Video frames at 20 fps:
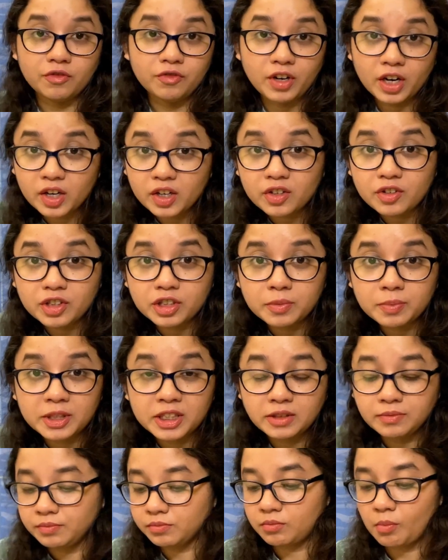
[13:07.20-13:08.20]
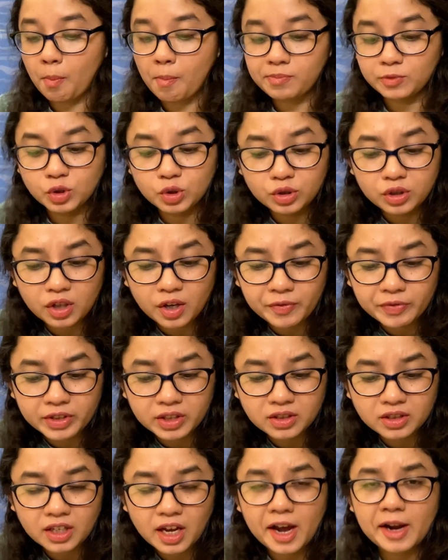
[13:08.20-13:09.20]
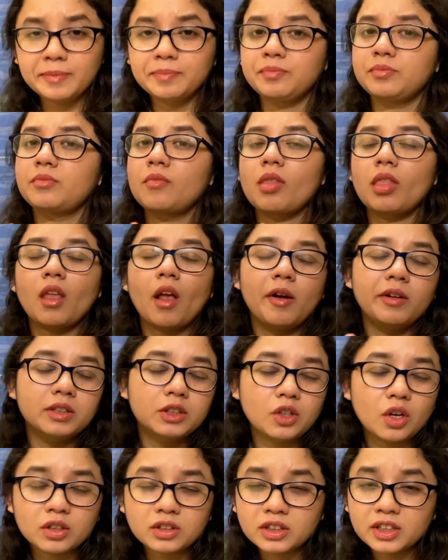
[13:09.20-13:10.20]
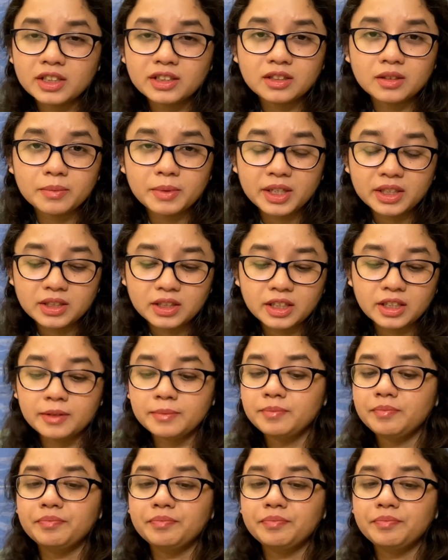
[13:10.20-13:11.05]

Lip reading: Very crispy, juicy on the inside. Sauce tastes amazing.